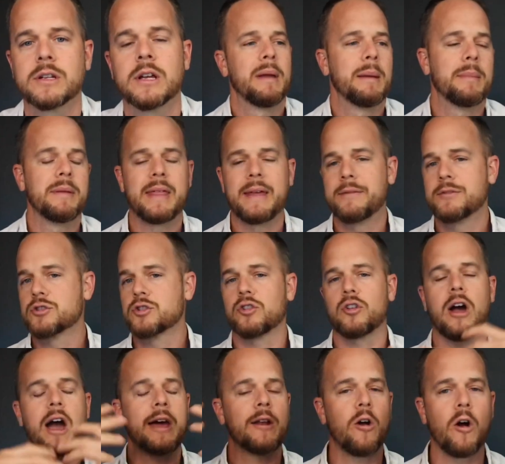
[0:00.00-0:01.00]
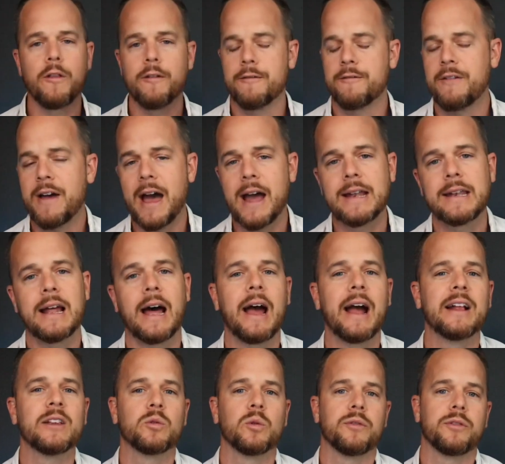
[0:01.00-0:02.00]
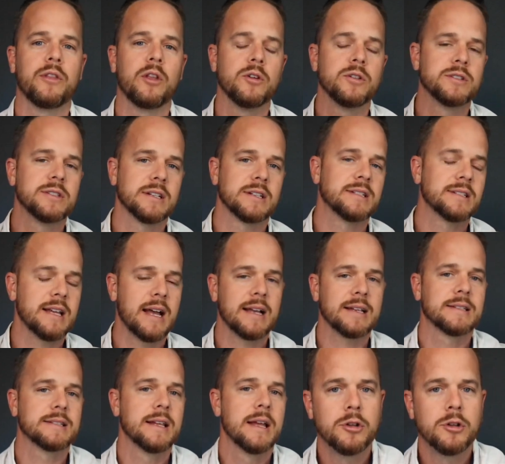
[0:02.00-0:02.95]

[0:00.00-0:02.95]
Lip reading: Maybe they've tried all the fad diets with no success,